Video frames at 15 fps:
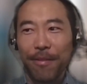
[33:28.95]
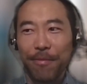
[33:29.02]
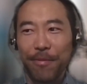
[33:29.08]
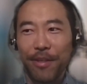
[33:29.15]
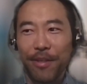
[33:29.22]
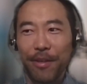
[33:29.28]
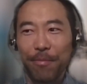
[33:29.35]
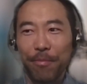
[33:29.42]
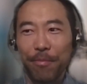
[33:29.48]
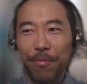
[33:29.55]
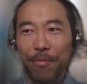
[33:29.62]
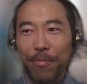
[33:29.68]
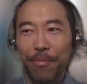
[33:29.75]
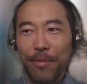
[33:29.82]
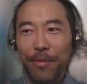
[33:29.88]
the
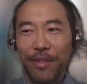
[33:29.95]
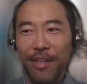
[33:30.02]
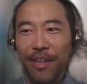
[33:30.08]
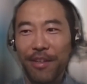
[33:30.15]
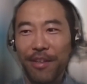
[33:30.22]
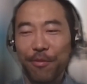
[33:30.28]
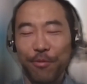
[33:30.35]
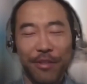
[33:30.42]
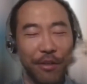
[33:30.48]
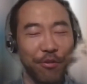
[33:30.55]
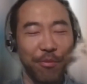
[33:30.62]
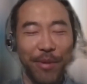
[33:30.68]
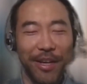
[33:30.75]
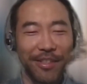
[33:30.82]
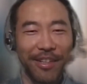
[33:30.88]
central
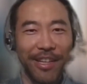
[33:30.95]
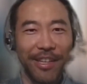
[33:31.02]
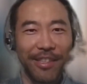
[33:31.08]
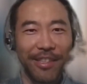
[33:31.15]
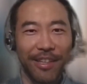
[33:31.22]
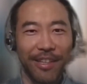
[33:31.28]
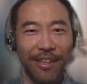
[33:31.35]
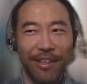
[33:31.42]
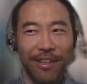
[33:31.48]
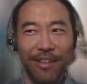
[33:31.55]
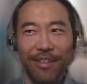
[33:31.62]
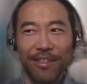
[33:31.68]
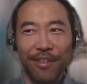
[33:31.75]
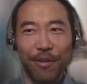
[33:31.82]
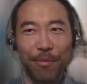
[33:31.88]
banks are easing
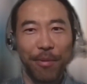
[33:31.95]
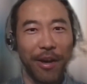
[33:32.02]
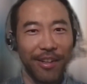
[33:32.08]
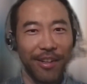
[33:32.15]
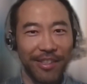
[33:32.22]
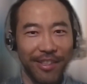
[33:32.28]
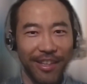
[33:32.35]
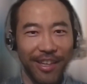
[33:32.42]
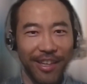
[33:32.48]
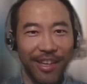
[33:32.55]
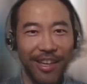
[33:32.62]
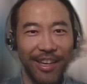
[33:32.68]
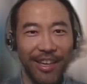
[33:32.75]
their policy.